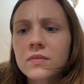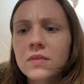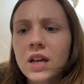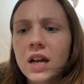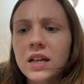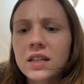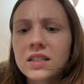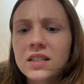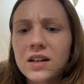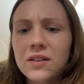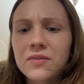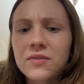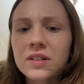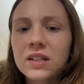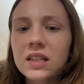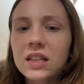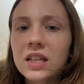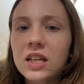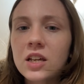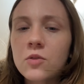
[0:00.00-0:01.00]
I
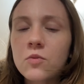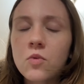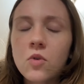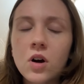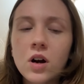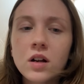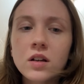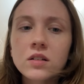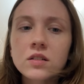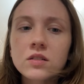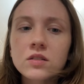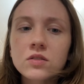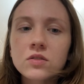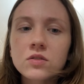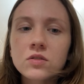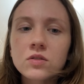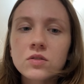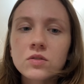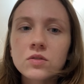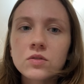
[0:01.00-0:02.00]
definitely want
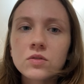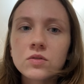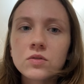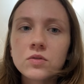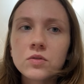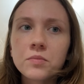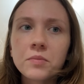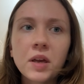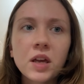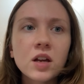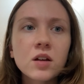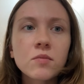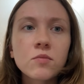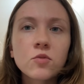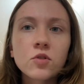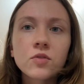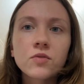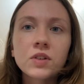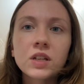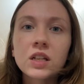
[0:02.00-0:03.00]
to make
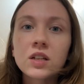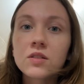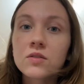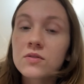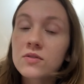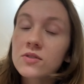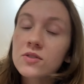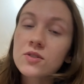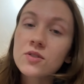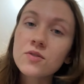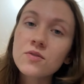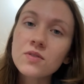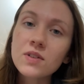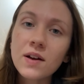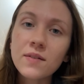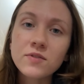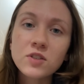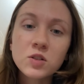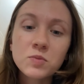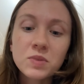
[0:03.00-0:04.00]
more videos soon.
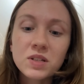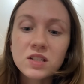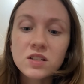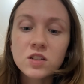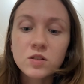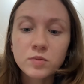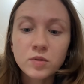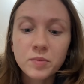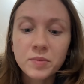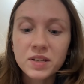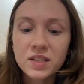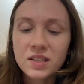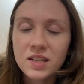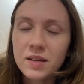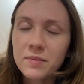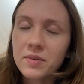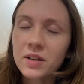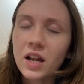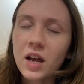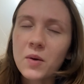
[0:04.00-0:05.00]
I've just been super
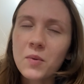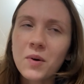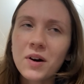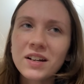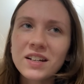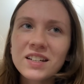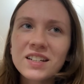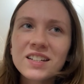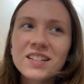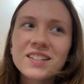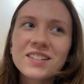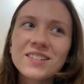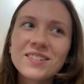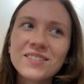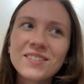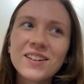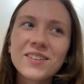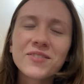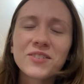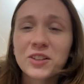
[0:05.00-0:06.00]
busy, but I wanted to
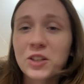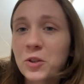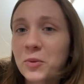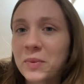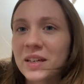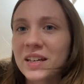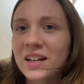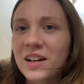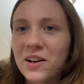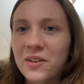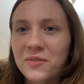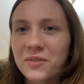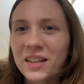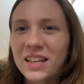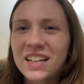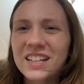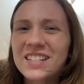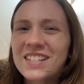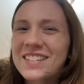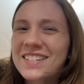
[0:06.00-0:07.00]
give a little bit of
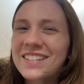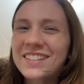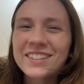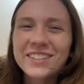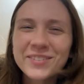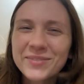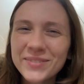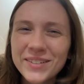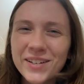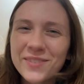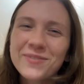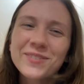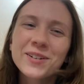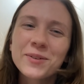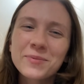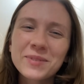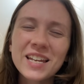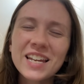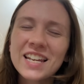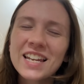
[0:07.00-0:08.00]
just a little bit of an
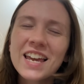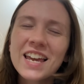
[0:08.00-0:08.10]
update.